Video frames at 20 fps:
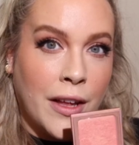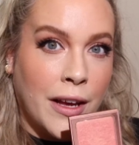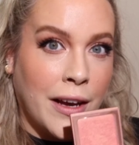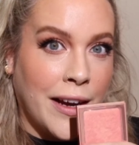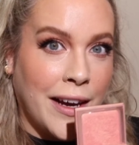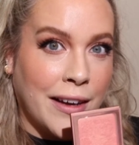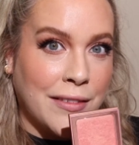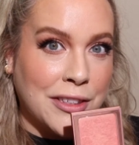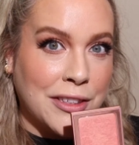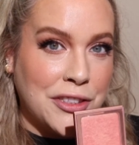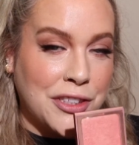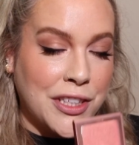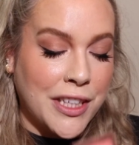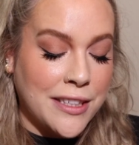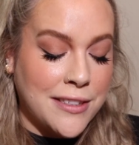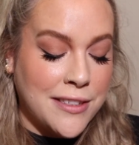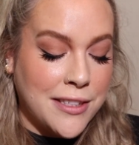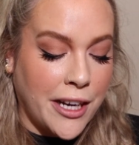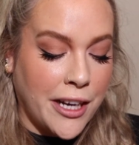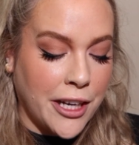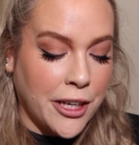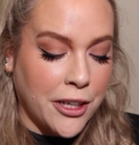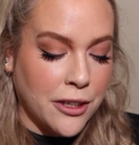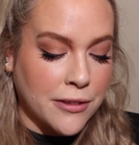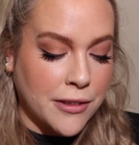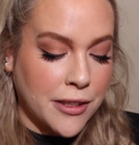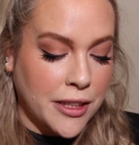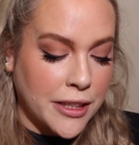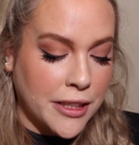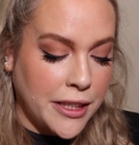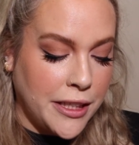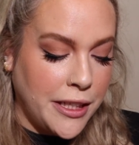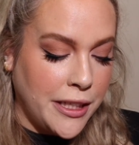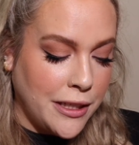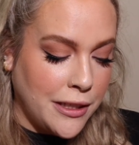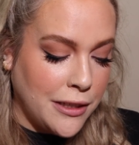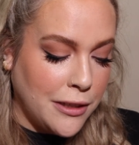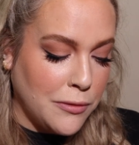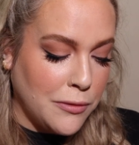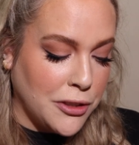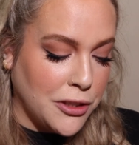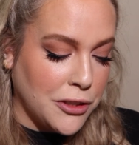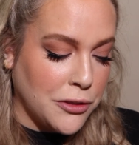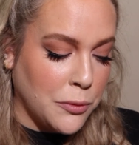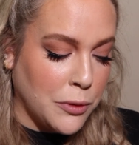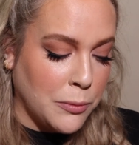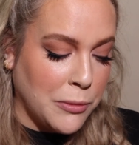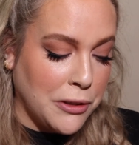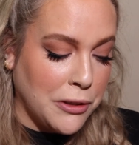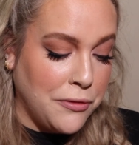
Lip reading: I have the shade Tiger Lily here, which is one of my